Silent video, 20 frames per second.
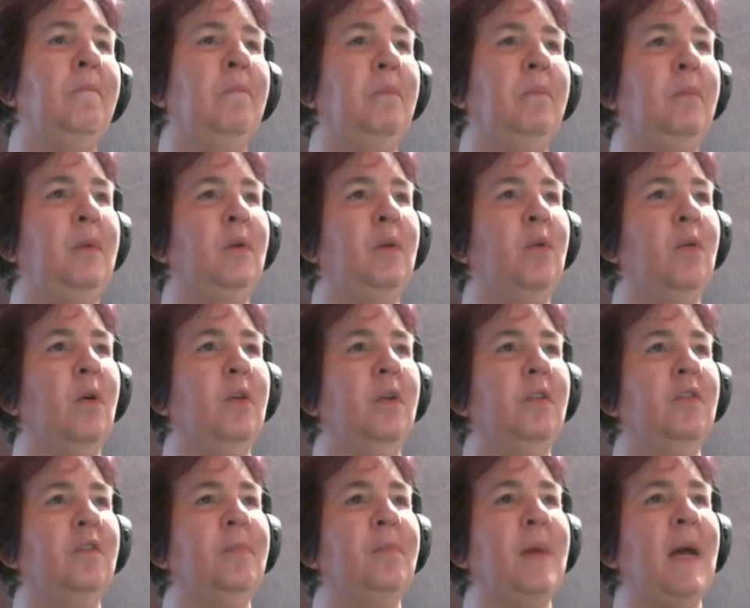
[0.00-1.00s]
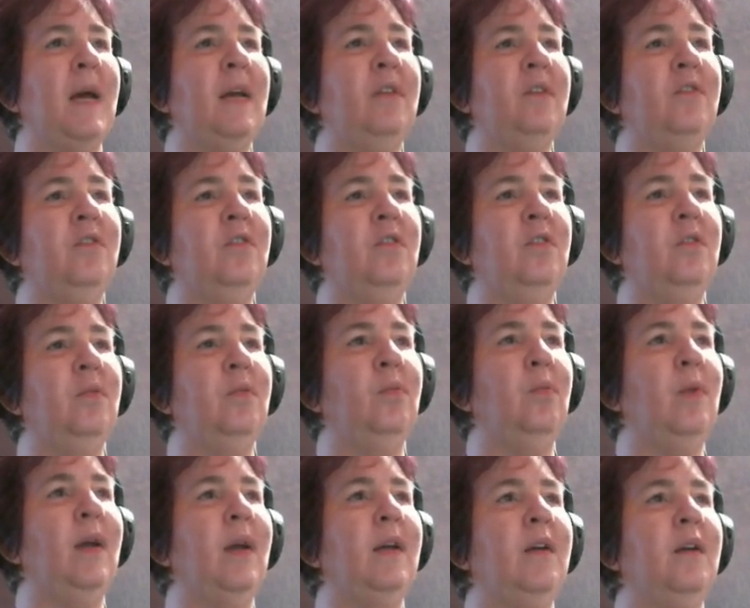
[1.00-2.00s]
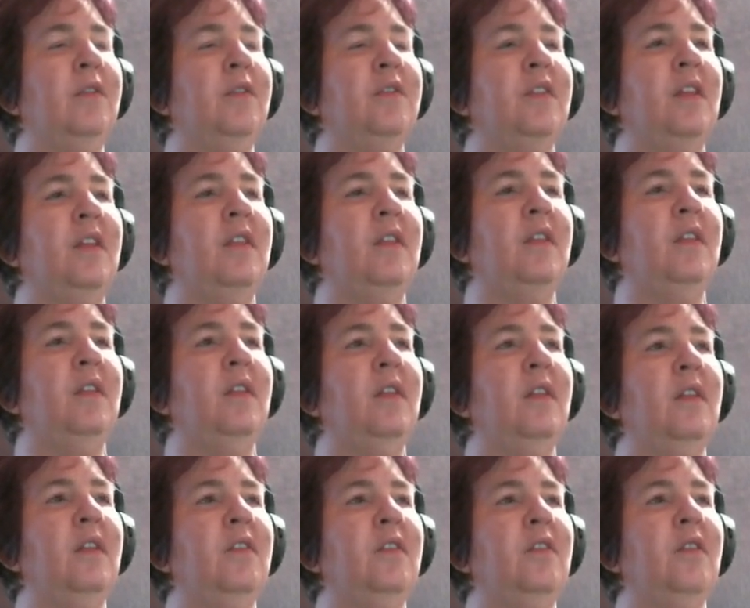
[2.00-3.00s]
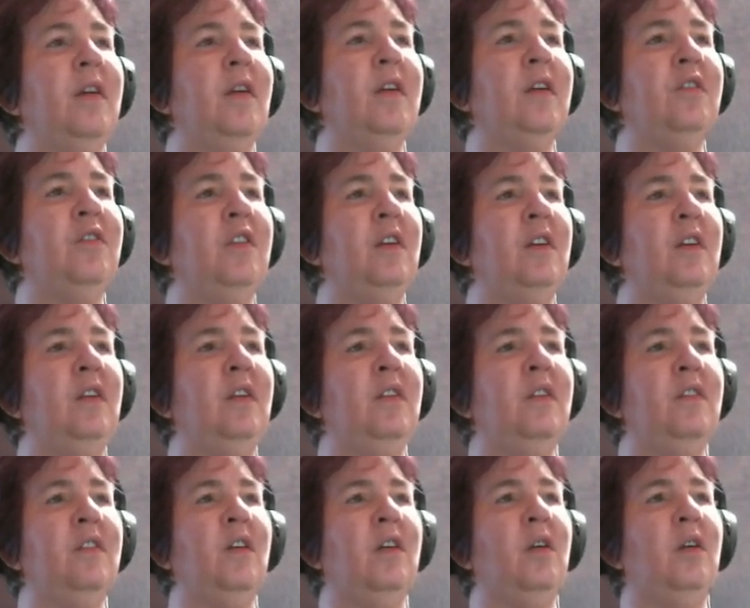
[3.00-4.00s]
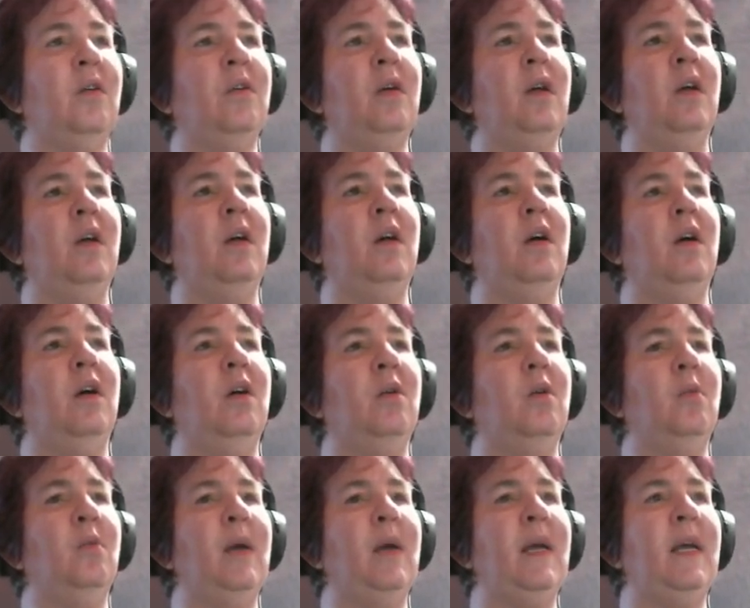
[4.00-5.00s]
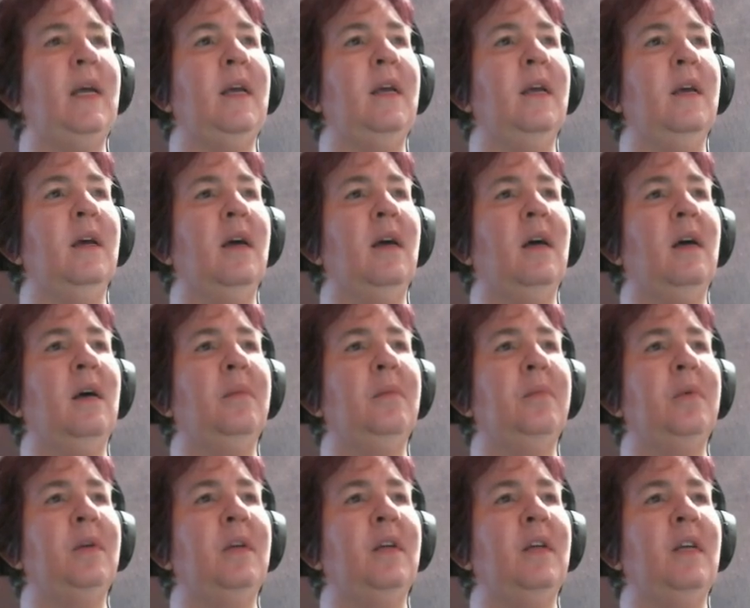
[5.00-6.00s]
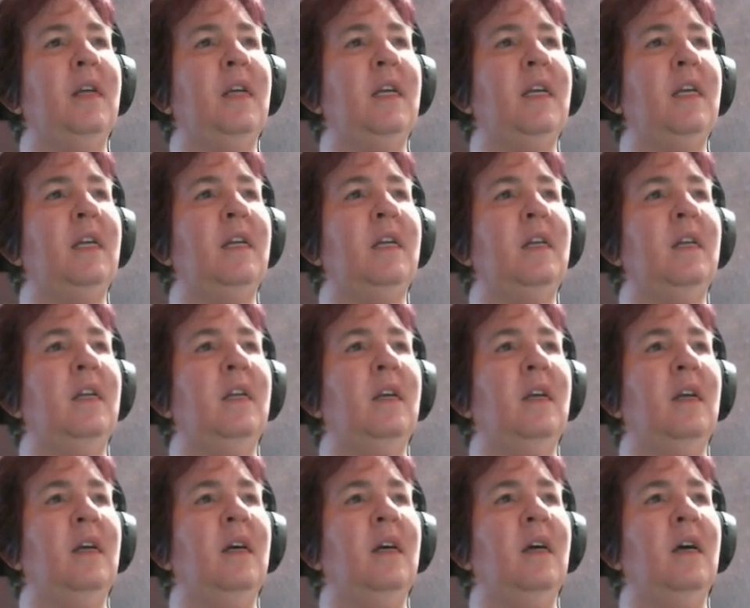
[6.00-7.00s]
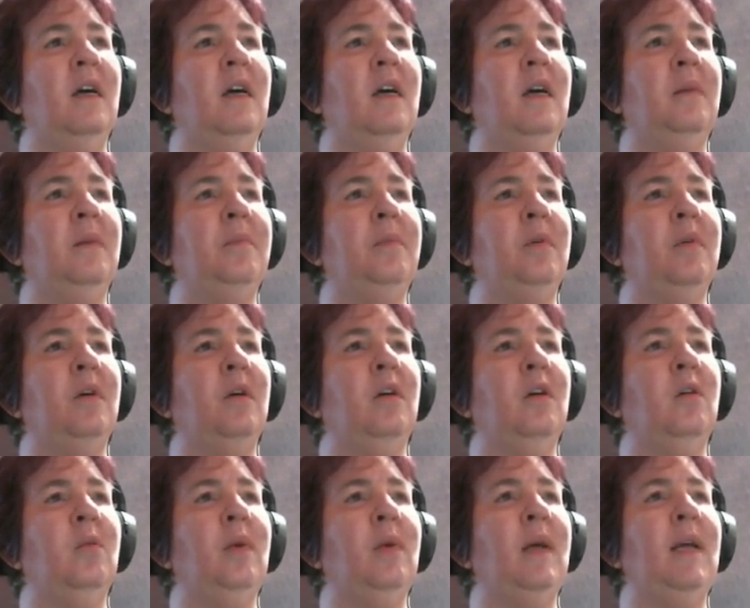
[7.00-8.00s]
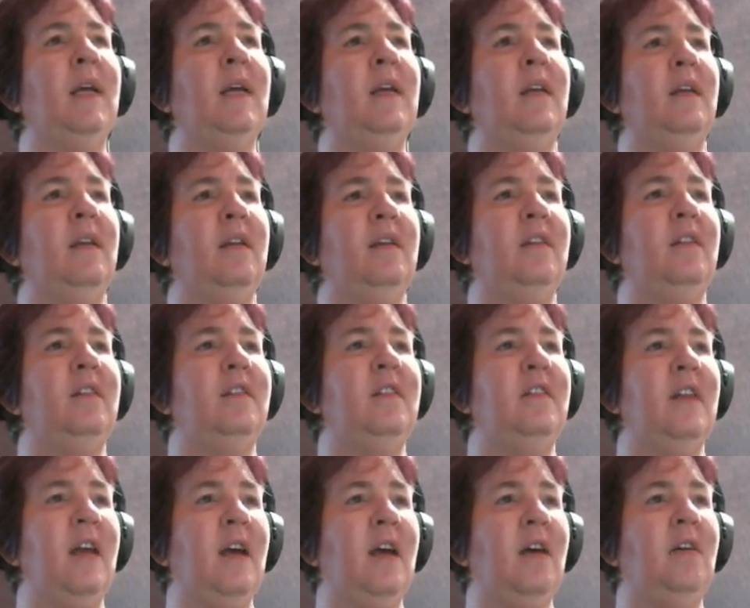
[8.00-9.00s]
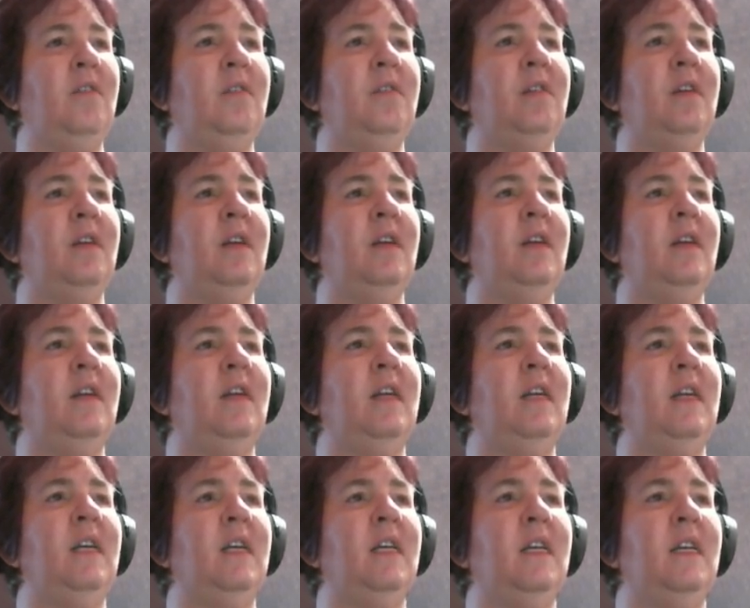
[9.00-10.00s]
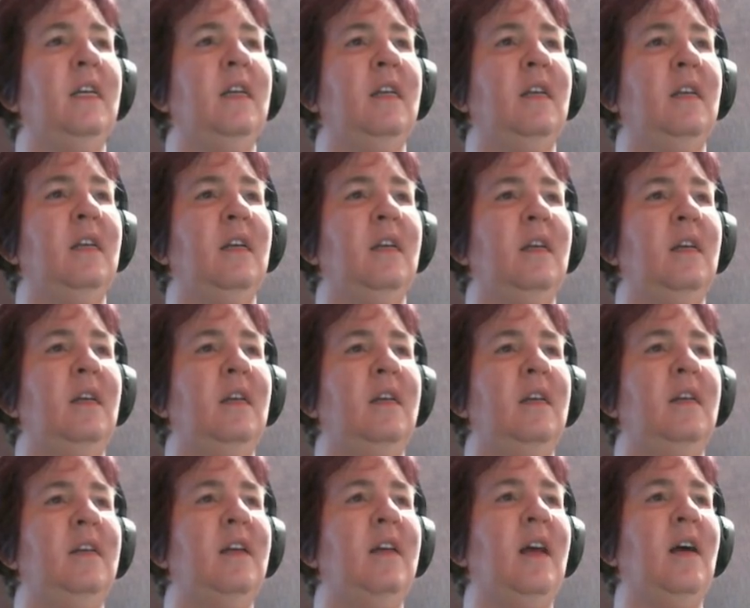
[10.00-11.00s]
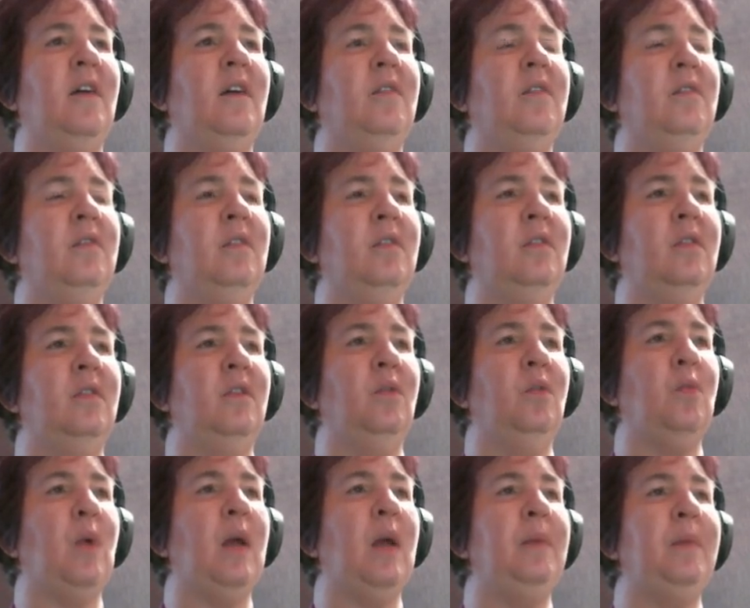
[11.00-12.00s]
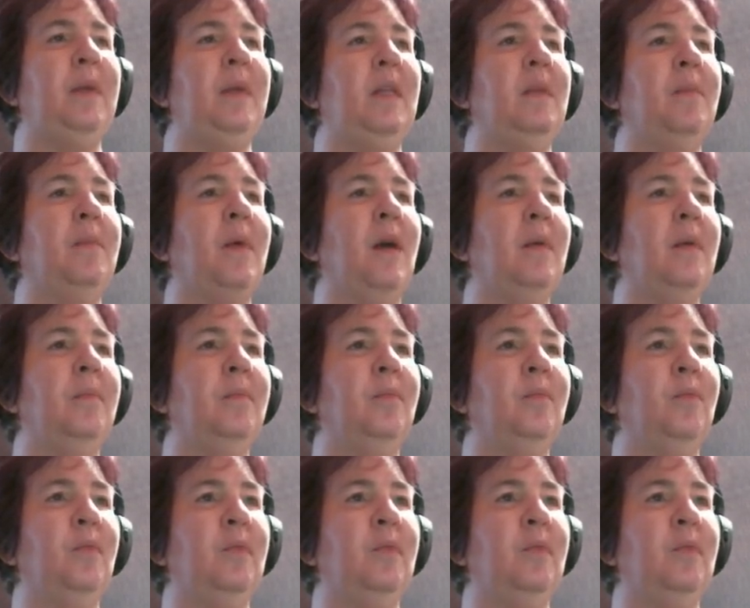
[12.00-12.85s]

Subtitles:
Blue corners match. Red goes in this direction. So away, up, in, up, away, down, in, down. White being the bottom